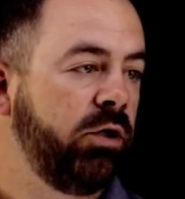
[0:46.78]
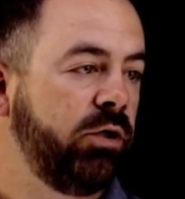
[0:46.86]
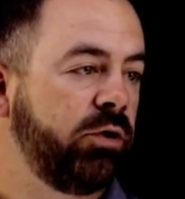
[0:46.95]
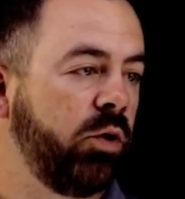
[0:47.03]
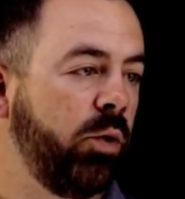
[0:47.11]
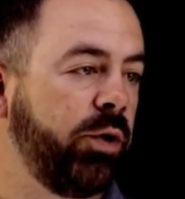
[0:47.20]

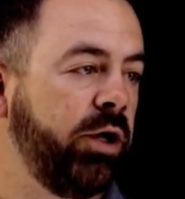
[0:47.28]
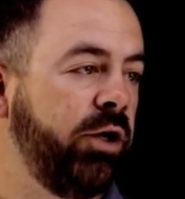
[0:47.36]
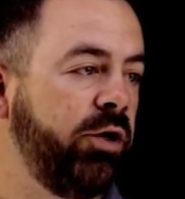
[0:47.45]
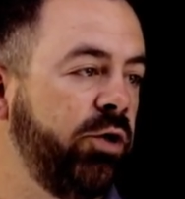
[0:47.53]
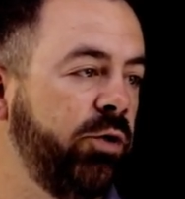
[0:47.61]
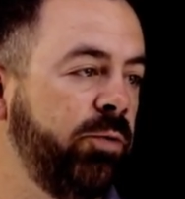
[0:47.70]
So what we're going to
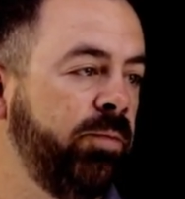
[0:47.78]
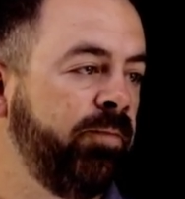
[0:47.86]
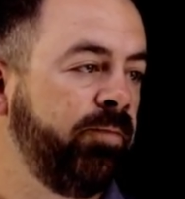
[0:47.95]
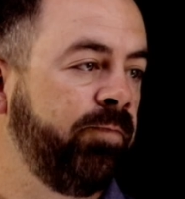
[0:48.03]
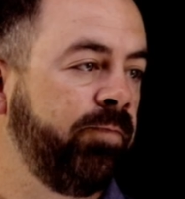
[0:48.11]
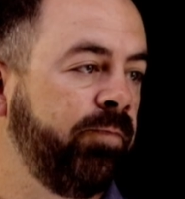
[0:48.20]
do
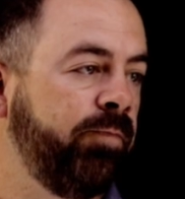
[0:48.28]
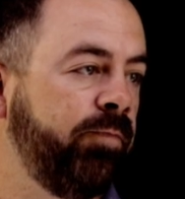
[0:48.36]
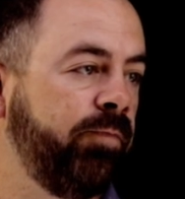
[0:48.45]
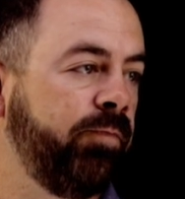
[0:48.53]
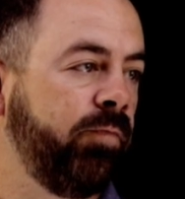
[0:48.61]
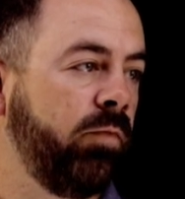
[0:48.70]

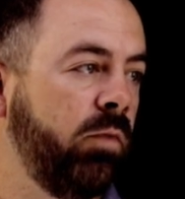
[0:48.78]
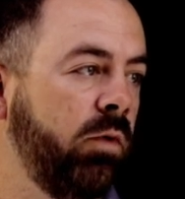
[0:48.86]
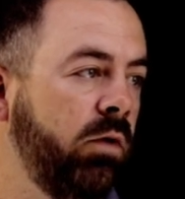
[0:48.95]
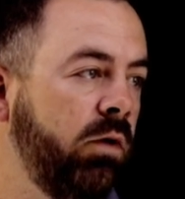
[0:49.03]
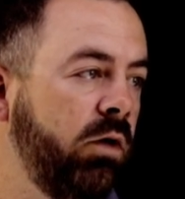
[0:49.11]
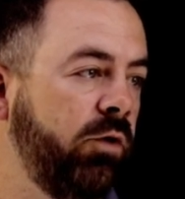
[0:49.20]

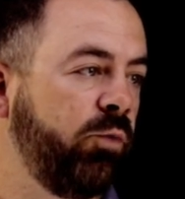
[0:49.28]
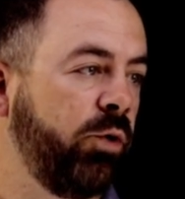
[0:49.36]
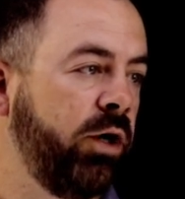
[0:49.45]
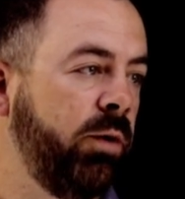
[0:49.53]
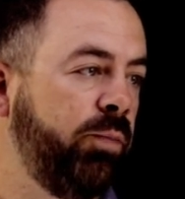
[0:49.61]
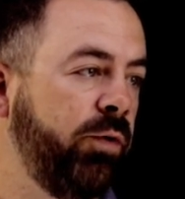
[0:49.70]
is we're
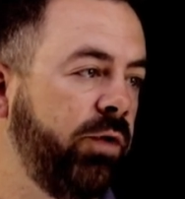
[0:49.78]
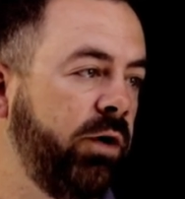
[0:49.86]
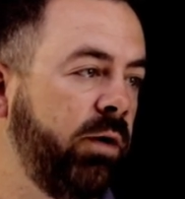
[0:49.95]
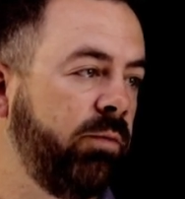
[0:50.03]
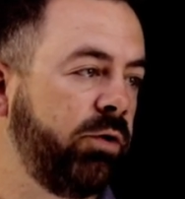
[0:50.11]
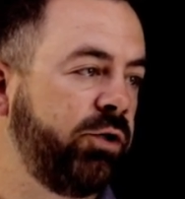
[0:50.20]
going to put the
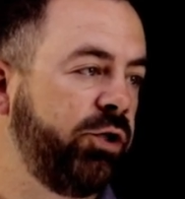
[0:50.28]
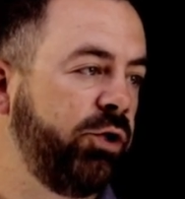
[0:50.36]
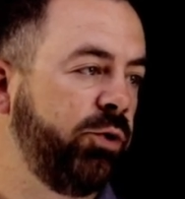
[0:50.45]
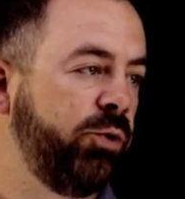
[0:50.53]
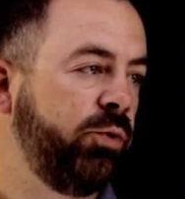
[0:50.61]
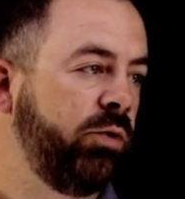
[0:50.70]
number
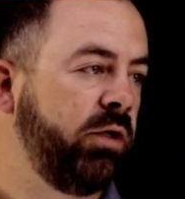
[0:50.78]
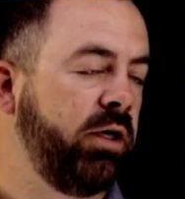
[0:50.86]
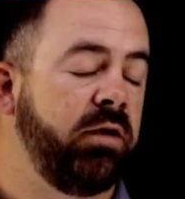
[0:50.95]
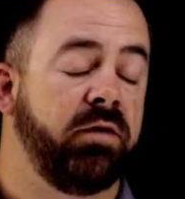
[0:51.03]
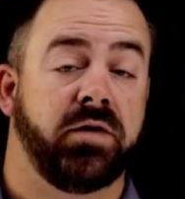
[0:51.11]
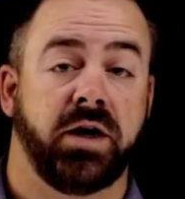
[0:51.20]
2
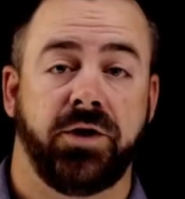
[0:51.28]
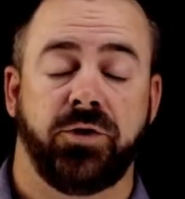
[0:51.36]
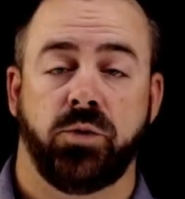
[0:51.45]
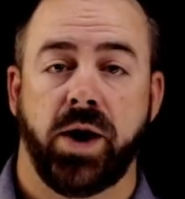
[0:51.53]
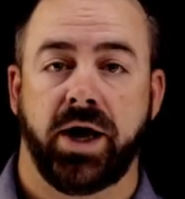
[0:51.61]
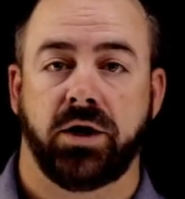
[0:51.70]
inside the
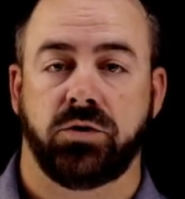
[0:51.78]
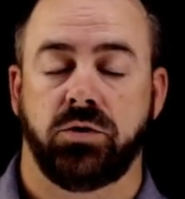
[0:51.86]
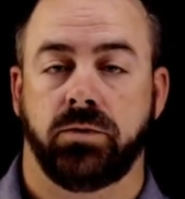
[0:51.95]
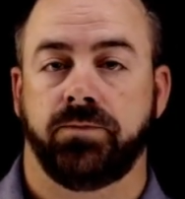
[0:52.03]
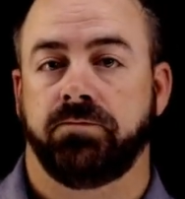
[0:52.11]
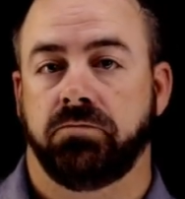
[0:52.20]

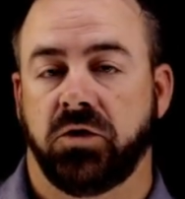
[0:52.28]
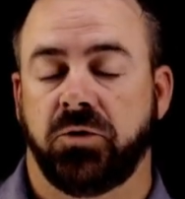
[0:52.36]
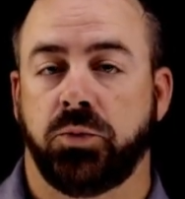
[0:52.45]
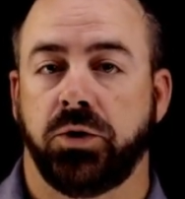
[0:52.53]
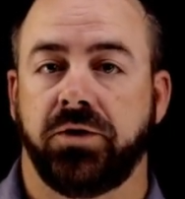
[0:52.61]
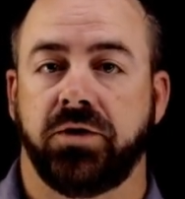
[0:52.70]
radical. It's
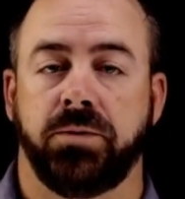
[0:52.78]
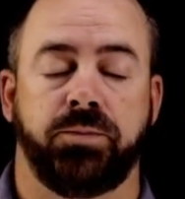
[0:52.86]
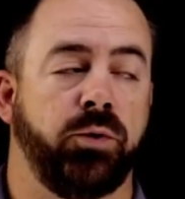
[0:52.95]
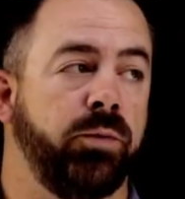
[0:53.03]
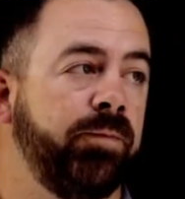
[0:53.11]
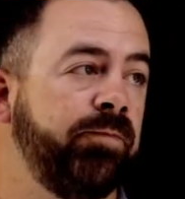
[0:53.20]
pretty
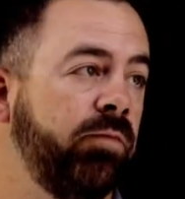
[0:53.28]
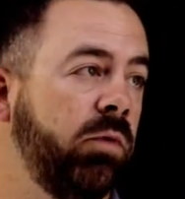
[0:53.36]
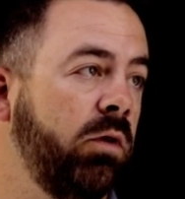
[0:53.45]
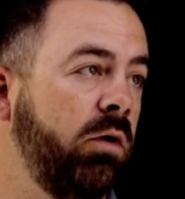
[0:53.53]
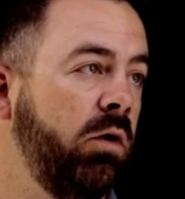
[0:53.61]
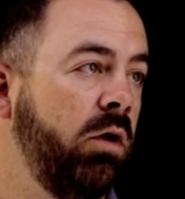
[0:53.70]
simple.
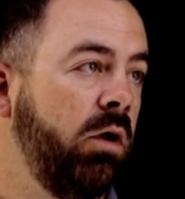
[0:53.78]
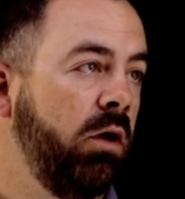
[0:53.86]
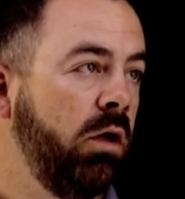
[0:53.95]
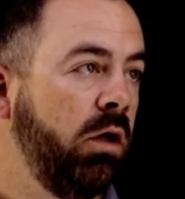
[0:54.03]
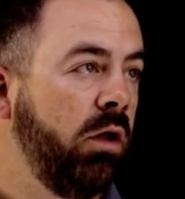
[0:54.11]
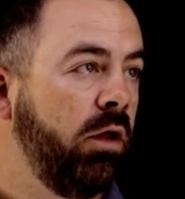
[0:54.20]

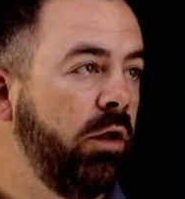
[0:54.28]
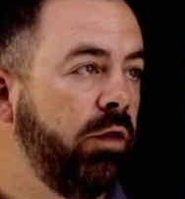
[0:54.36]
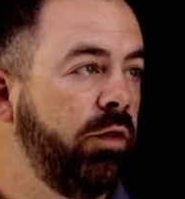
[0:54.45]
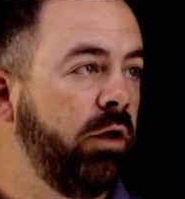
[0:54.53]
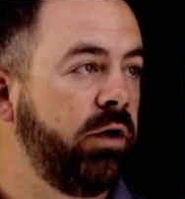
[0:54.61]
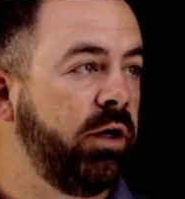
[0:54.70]

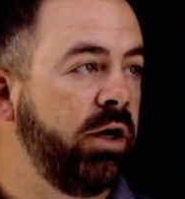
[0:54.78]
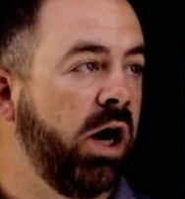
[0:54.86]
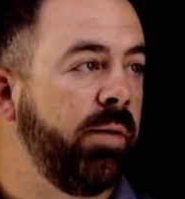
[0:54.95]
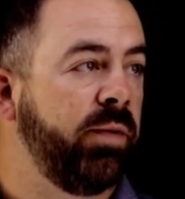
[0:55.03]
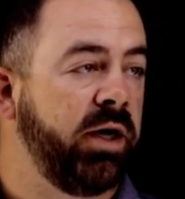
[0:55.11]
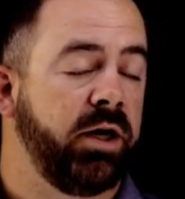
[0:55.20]
The
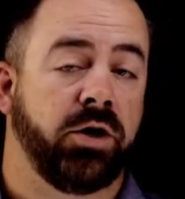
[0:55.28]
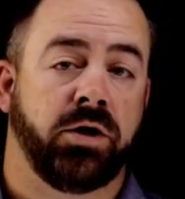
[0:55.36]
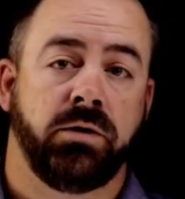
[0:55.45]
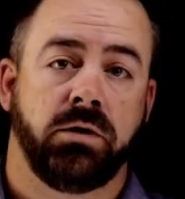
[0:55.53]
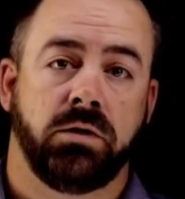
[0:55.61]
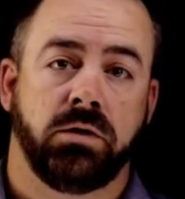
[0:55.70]

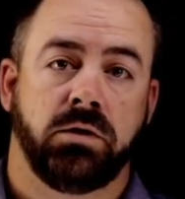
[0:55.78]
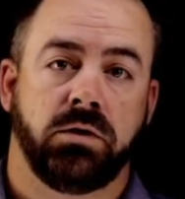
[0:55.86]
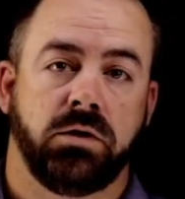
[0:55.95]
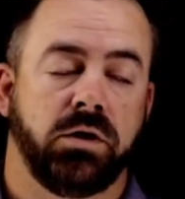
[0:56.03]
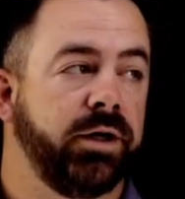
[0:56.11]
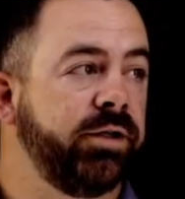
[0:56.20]
denominator
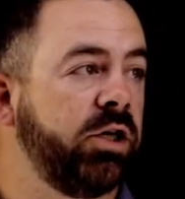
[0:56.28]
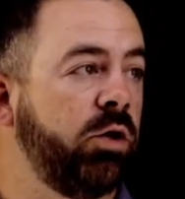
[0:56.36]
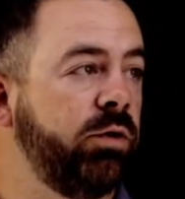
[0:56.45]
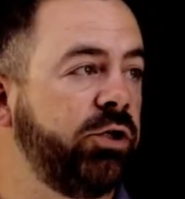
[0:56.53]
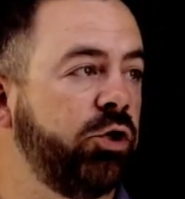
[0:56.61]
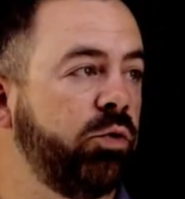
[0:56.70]
is
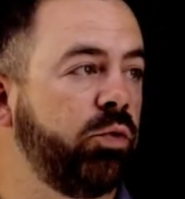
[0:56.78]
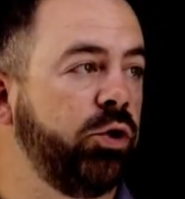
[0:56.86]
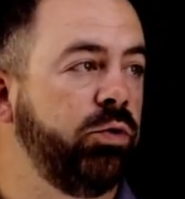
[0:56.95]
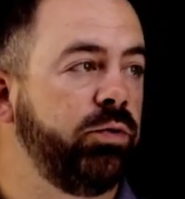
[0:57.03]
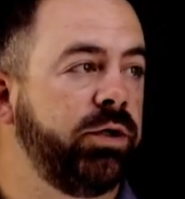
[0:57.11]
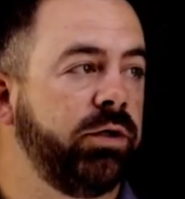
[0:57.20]
always your
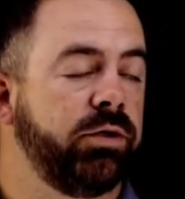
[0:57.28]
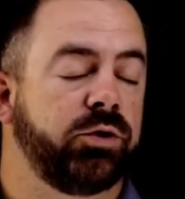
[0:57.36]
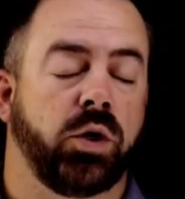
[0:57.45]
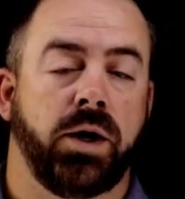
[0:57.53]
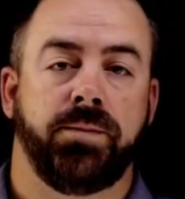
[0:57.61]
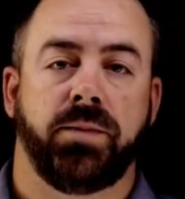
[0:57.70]
root.
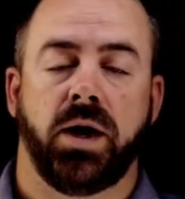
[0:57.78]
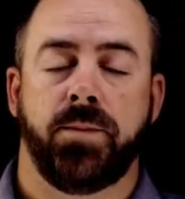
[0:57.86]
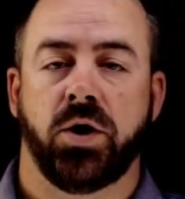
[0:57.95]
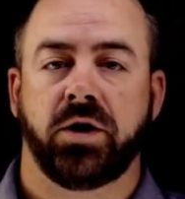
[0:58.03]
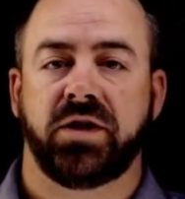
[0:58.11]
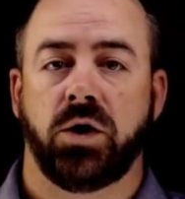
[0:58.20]
So I
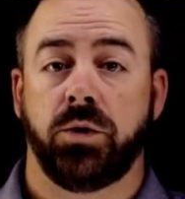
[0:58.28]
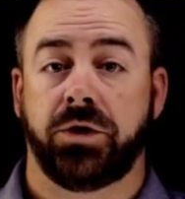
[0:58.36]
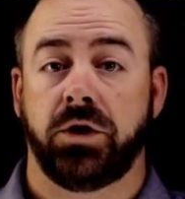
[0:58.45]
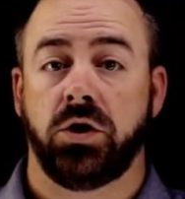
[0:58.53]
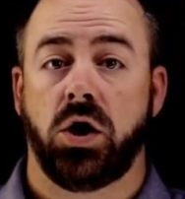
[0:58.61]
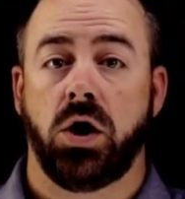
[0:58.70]
mark that with
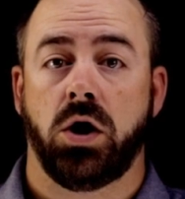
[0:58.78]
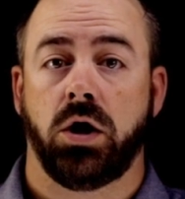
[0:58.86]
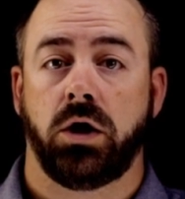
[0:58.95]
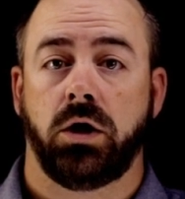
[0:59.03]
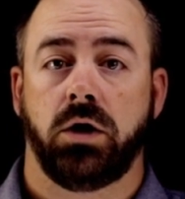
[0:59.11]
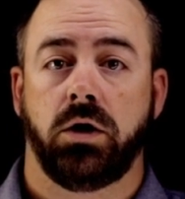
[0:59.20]
an
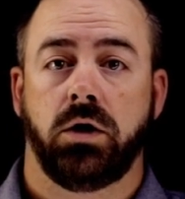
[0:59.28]
R.